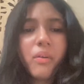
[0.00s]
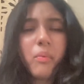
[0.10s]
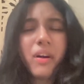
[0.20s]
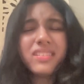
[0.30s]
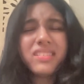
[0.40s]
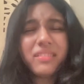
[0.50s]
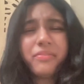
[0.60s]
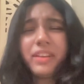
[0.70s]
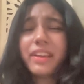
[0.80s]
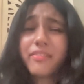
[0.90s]
What is a
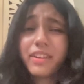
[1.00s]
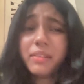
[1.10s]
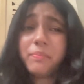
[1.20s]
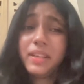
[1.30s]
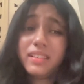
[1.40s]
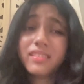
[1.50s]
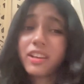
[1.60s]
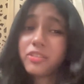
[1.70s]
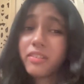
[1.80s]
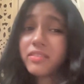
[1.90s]
favorite piece
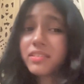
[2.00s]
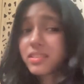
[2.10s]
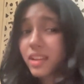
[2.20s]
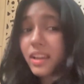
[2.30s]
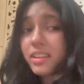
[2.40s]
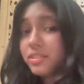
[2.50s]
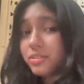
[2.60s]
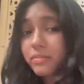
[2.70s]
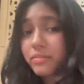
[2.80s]
that you have designed so